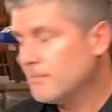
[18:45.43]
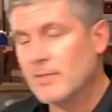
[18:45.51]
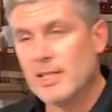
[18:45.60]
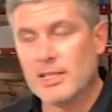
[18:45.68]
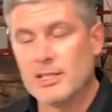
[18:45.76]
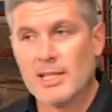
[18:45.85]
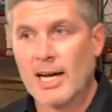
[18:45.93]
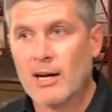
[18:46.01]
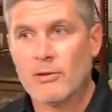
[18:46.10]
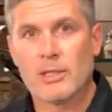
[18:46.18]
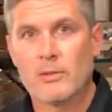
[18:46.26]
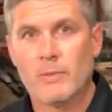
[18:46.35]
is
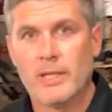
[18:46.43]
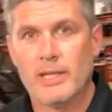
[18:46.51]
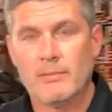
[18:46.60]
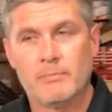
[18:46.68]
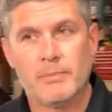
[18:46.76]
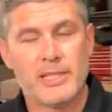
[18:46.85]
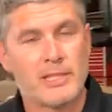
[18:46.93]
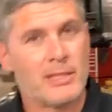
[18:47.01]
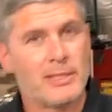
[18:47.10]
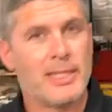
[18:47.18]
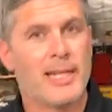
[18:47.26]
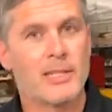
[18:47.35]
how can we
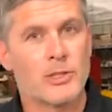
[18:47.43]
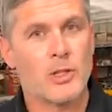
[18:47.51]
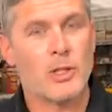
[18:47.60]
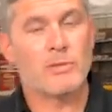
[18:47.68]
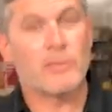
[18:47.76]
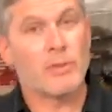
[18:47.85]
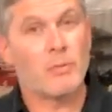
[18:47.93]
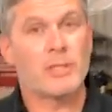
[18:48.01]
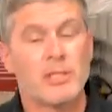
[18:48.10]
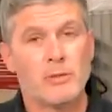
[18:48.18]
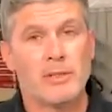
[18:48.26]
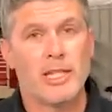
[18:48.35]
basically take this over? If you want
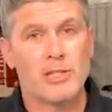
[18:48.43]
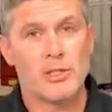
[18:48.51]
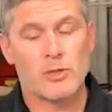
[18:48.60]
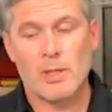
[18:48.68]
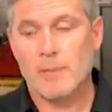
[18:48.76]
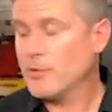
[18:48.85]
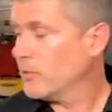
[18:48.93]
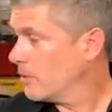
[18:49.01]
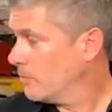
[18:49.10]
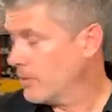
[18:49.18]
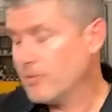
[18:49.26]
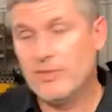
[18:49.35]
to do an engine swap, if you
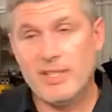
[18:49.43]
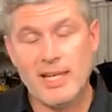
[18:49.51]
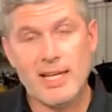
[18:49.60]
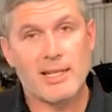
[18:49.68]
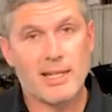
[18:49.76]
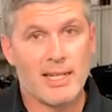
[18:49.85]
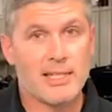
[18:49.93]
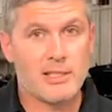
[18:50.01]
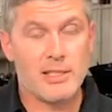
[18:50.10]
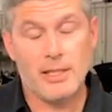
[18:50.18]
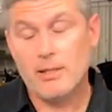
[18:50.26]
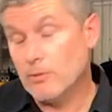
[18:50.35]
want to put a V8 in an
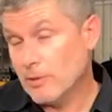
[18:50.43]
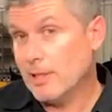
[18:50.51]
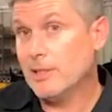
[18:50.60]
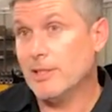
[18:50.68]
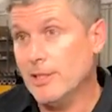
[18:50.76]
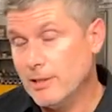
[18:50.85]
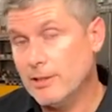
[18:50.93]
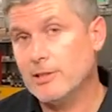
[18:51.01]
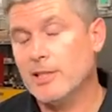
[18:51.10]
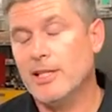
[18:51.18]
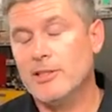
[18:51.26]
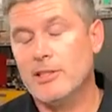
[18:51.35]
NC, or an ND in this
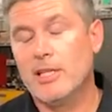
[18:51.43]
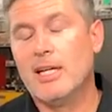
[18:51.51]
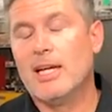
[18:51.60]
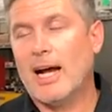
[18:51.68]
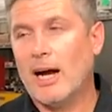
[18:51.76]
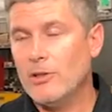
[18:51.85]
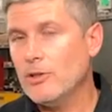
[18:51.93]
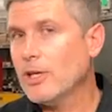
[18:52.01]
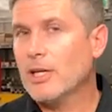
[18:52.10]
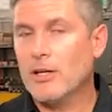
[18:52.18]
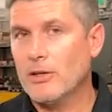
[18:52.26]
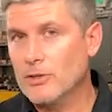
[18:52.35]
case, how do you
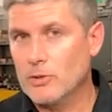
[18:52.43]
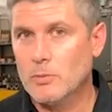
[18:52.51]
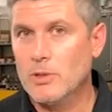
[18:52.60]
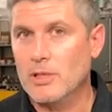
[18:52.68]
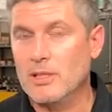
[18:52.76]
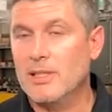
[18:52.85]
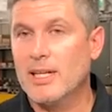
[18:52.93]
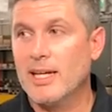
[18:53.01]
get it all to work?